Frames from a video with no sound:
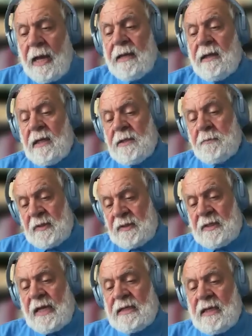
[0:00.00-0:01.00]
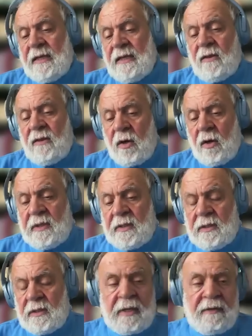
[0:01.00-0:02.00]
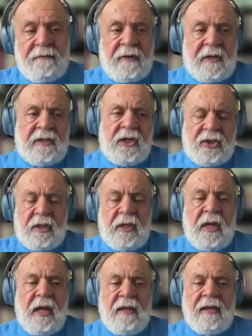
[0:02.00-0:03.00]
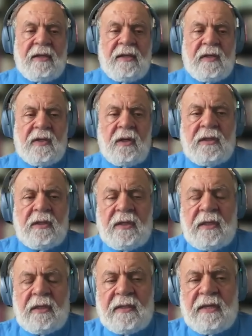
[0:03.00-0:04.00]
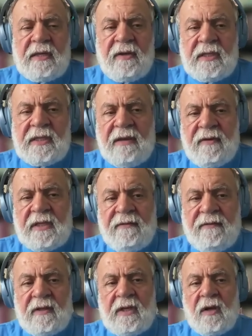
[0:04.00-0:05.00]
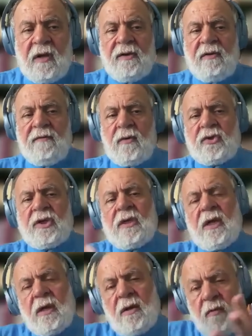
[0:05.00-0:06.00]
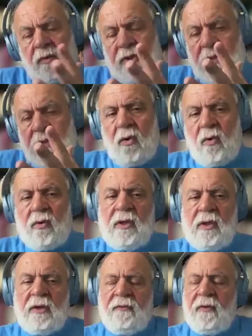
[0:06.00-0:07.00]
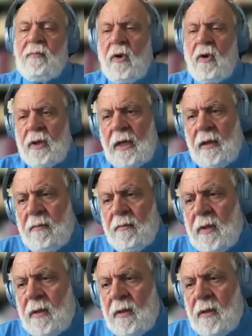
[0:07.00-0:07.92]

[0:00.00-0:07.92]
And it is precisely that dogmatism, that fixation, that resulted in the 77-79 revolution, which is a whole different ballgame.